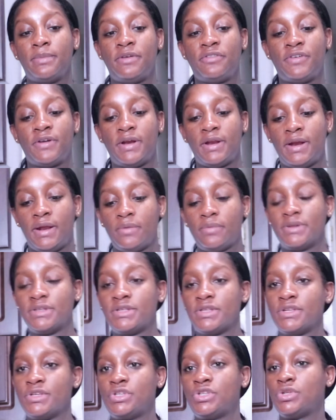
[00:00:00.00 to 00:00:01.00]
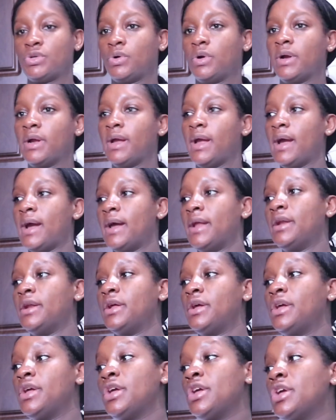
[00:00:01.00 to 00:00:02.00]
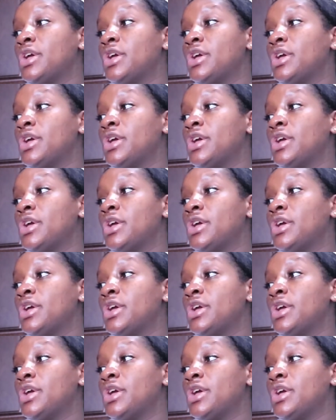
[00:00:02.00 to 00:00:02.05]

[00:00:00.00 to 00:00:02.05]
my friend and I went to this store and